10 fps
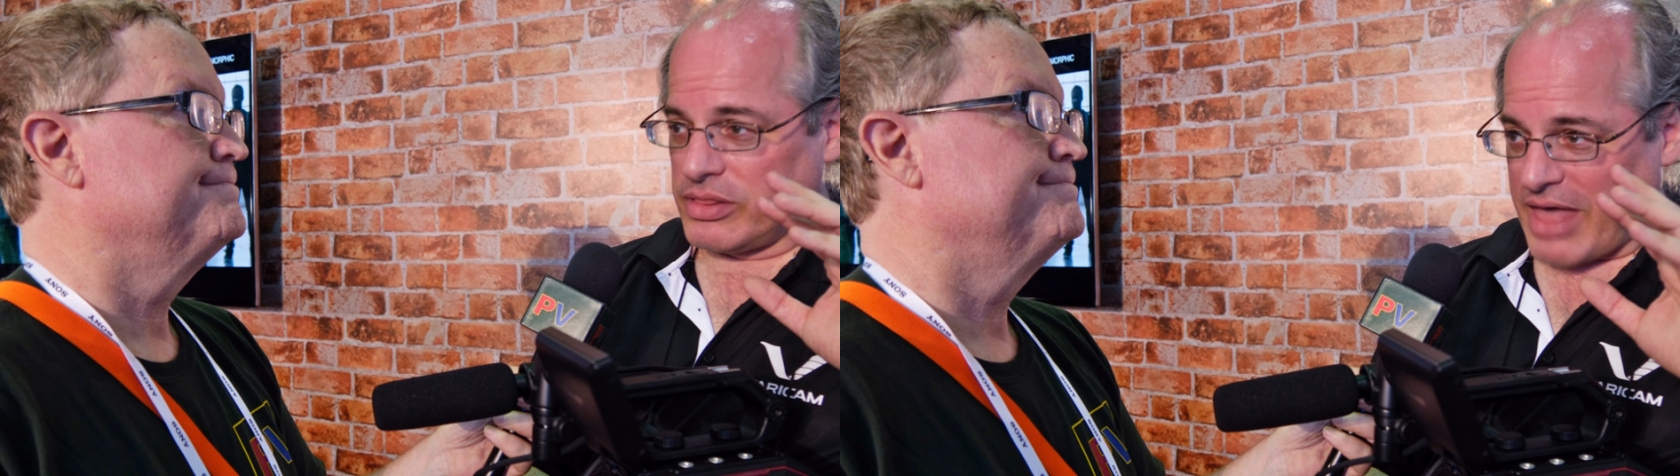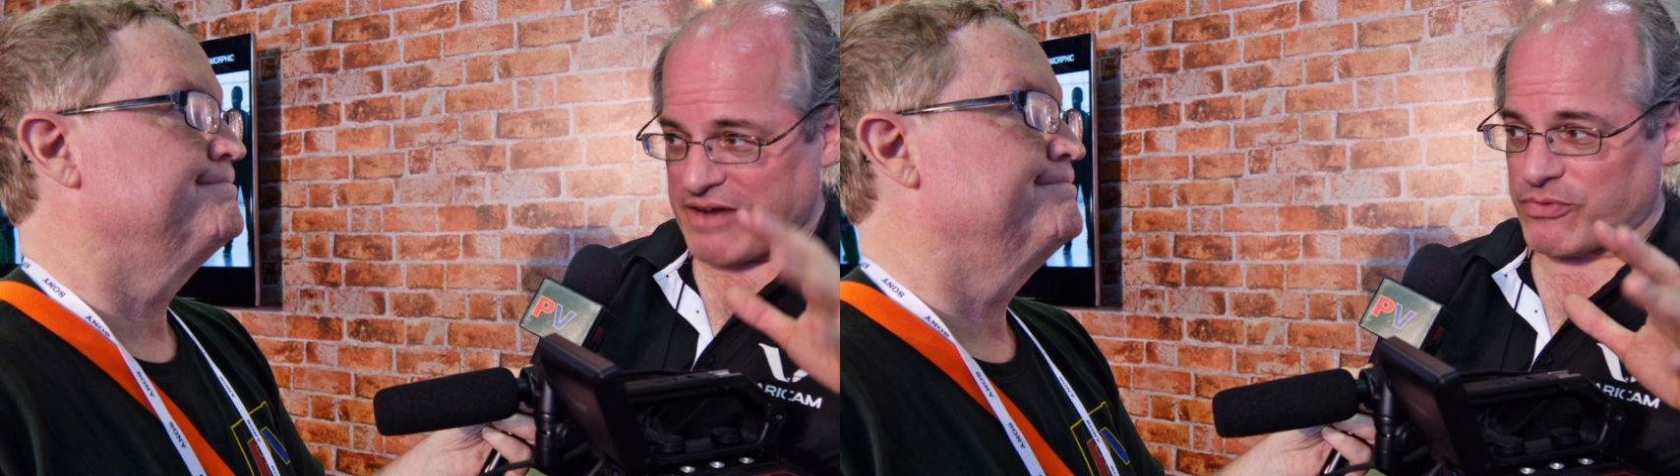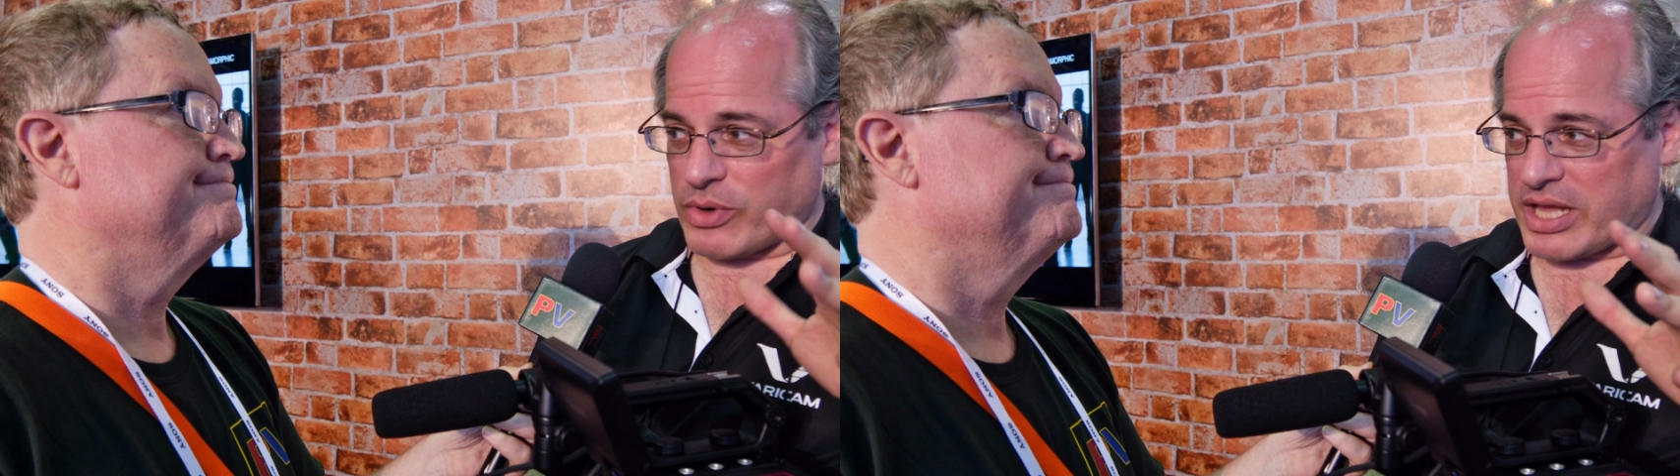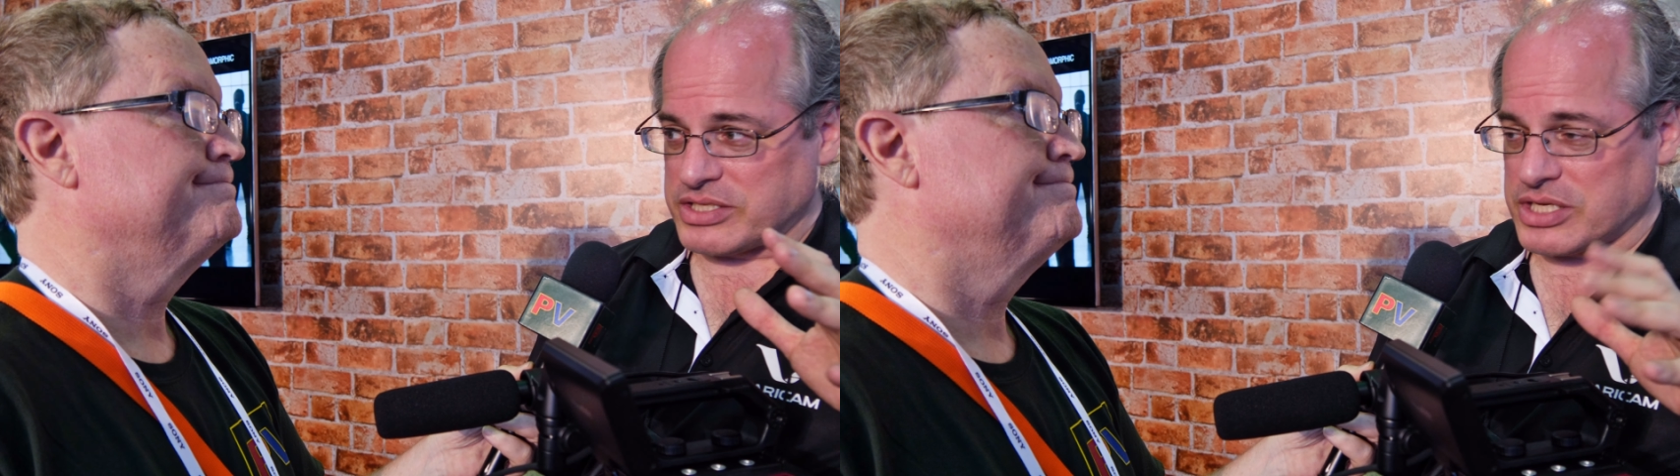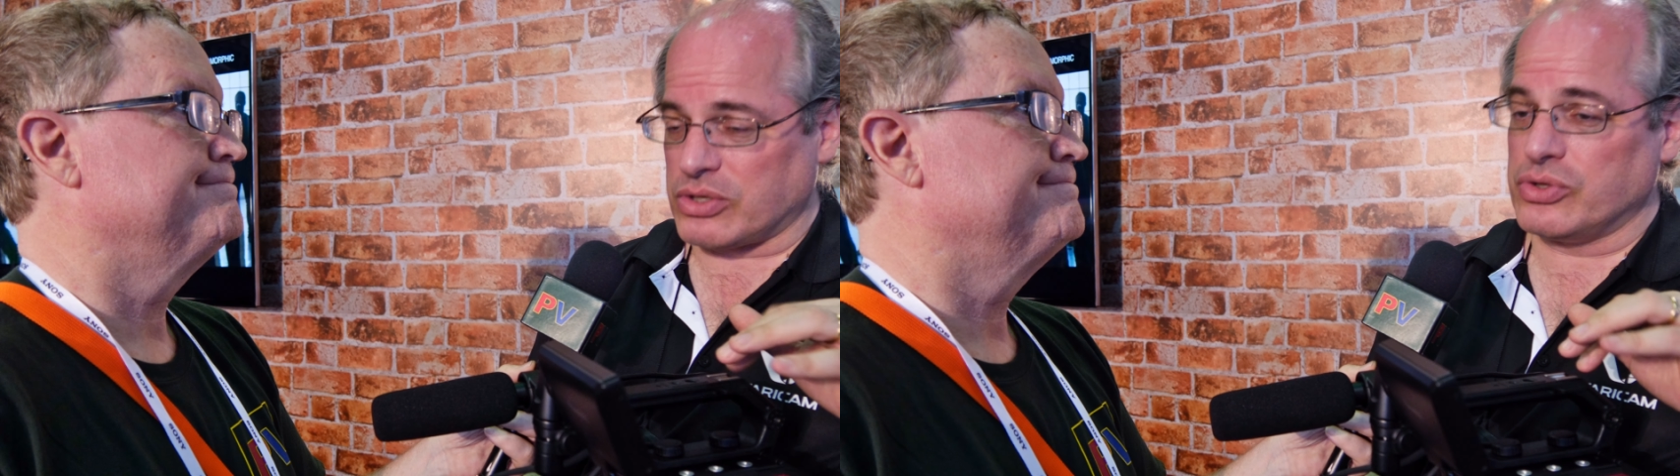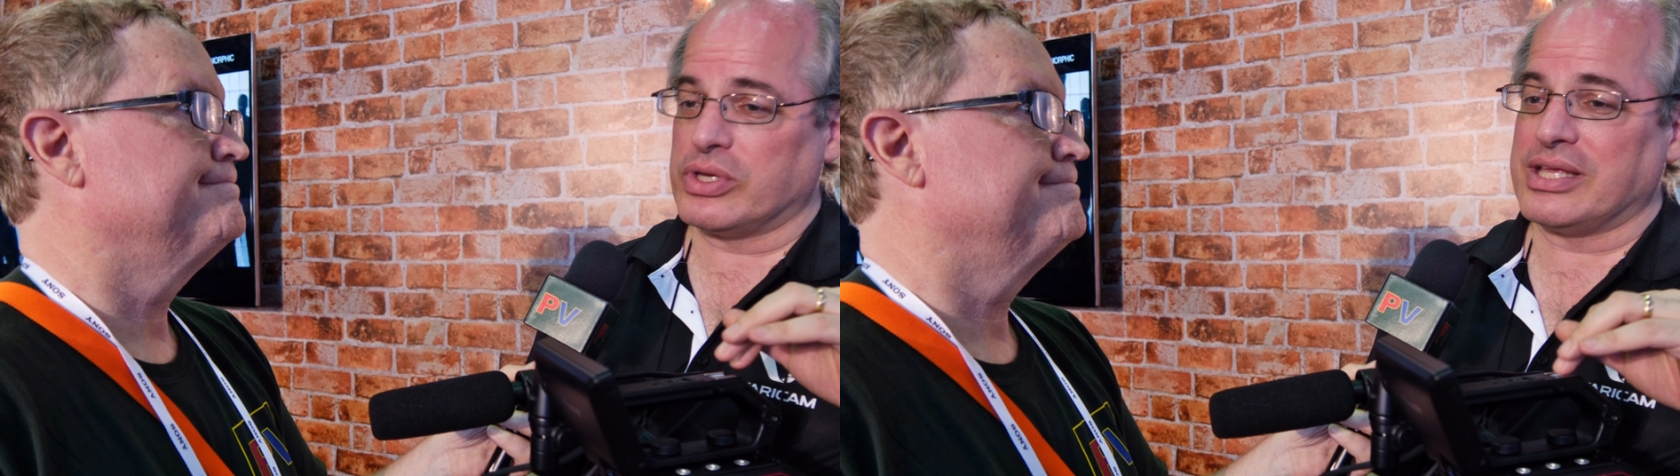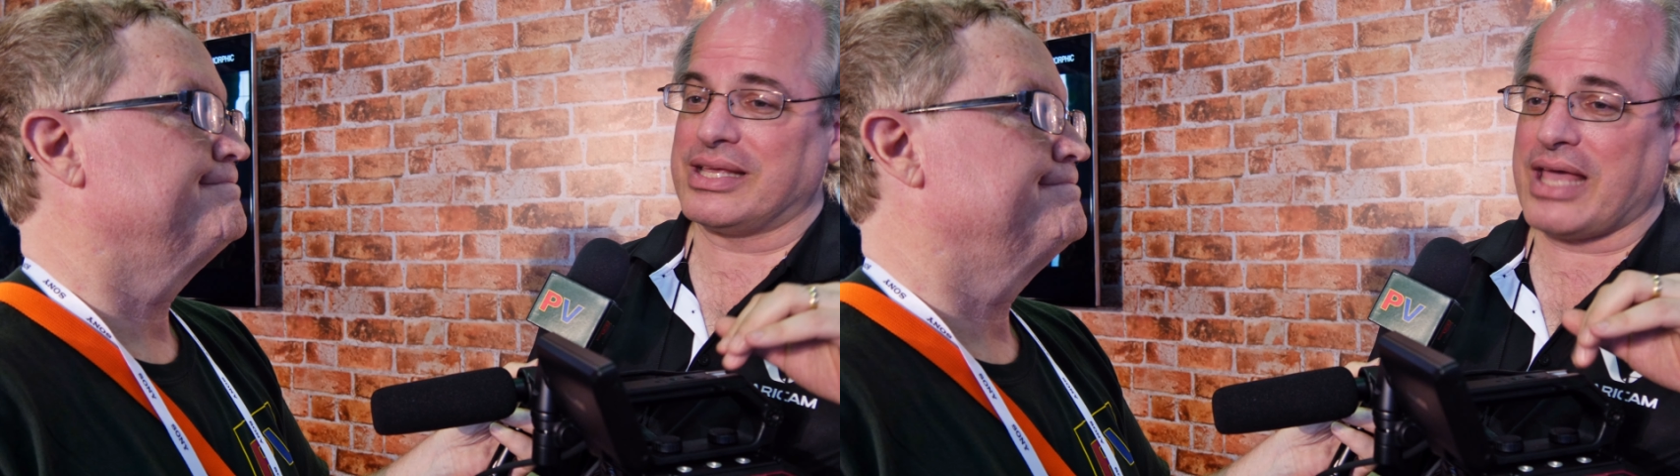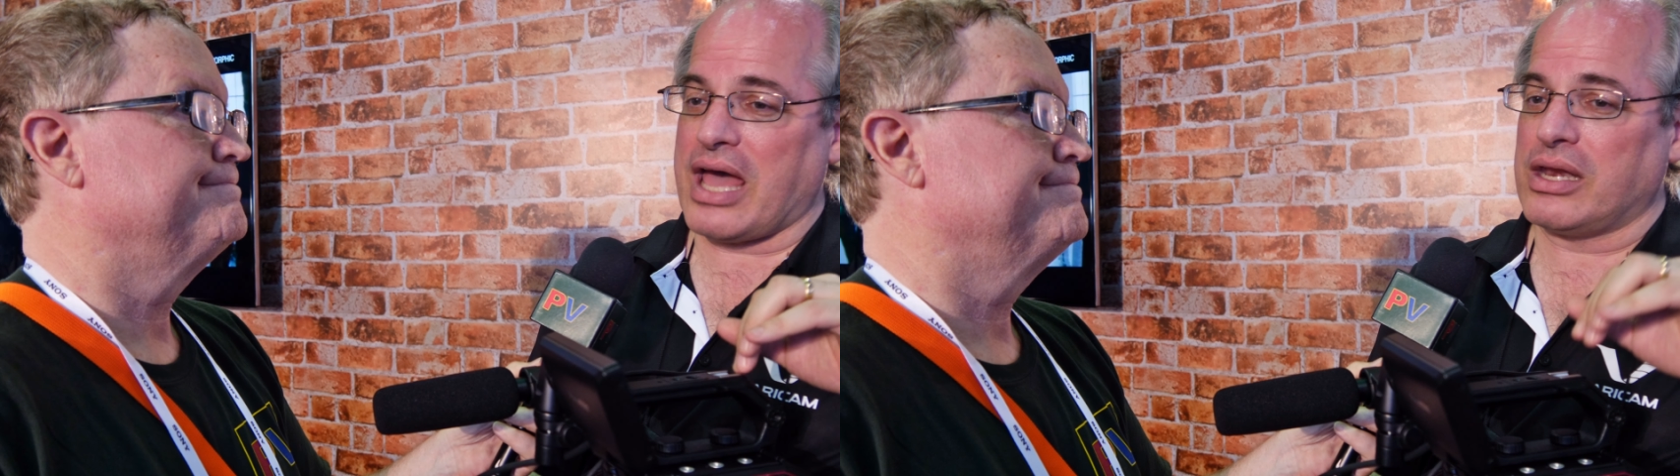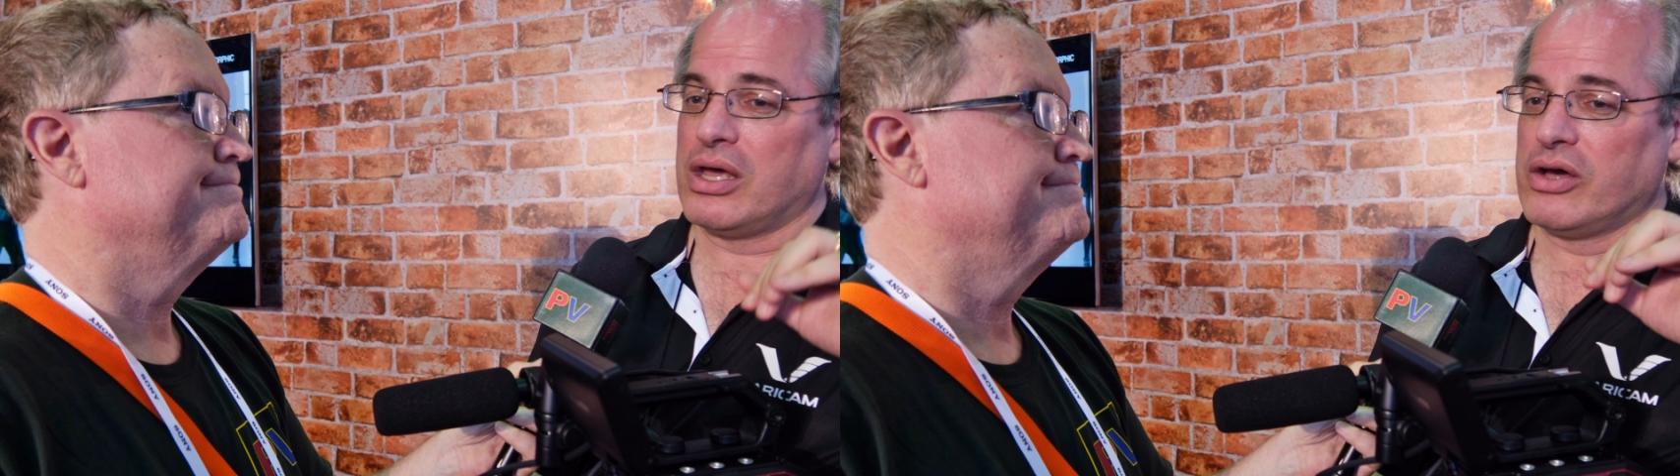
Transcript: that 4K signal you can get